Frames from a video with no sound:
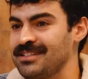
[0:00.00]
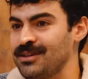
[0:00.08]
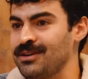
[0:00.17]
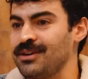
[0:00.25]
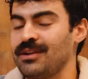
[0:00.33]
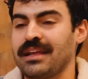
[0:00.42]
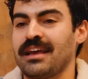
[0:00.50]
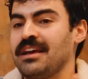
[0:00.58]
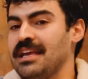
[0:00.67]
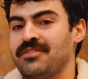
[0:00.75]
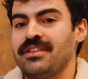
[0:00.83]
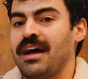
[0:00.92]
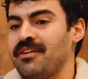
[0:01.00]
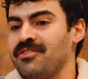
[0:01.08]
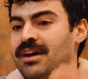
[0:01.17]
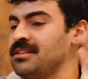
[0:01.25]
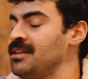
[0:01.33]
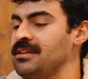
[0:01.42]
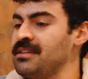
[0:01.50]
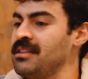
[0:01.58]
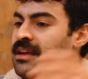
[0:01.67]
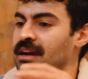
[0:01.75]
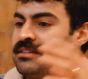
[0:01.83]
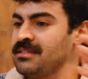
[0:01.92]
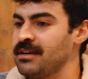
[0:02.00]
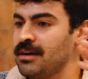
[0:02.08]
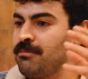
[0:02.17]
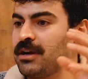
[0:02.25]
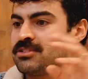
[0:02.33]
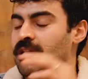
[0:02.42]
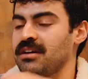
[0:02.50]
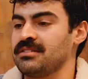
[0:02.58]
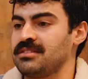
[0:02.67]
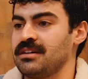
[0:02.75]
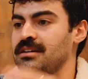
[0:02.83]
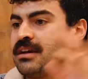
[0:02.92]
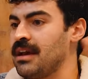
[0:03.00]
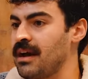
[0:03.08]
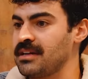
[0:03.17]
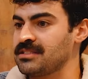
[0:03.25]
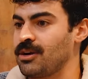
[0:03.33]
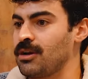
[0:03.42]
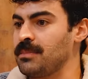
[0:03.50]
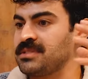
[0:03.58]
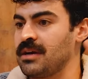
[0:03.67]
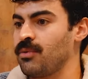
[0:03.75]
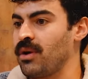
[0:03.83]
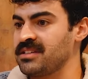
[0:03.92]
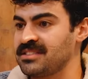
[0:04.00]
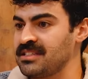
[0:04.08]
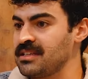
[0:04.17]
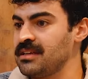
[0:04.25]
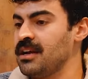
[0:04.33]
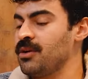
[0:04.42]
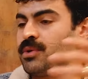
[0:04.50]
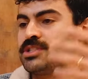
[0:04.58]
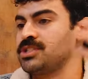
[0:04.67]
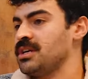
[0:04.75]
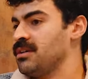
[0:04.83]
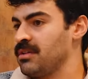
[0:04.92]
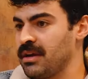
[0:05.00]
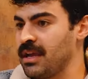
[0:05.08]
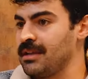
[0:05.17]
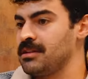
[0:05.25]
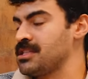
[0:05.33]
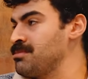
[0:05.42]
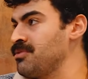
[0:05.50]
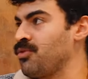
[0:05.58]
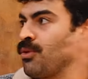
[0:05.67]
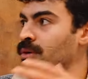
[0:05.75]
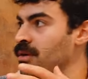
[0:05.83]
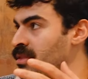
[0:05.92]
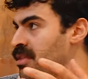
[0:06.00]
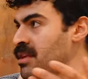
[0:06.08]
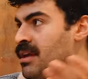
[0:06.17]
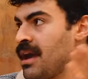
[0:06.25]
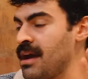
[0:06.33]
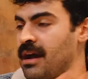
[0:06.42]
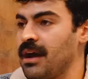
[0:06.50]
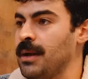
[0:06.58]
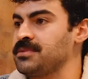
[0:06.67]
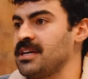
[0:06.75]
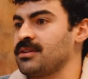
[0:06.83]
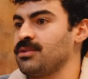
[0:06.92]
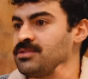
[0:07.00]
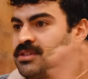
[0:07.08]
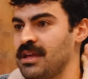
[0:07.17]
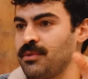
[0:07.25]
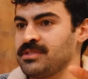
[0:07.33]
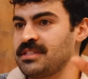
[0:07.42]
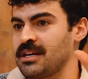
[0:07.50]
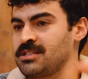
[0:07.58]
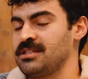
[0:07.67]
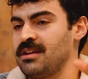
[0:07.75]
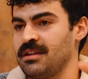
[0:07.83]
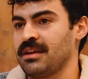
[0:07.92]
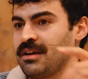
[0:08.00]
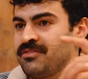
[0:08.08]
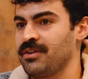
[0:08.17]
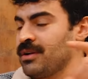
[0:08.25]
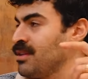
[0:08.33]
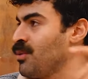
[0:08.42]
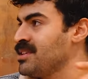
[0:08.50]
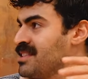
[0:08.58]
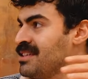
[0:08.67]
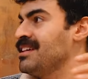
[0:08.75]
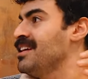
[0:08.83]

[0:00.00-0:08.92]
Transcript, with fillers: to her like even I validated the idea by talking to AI startups at YC, which again, this is before the AI hype cycle, so that was actually not like a very noisy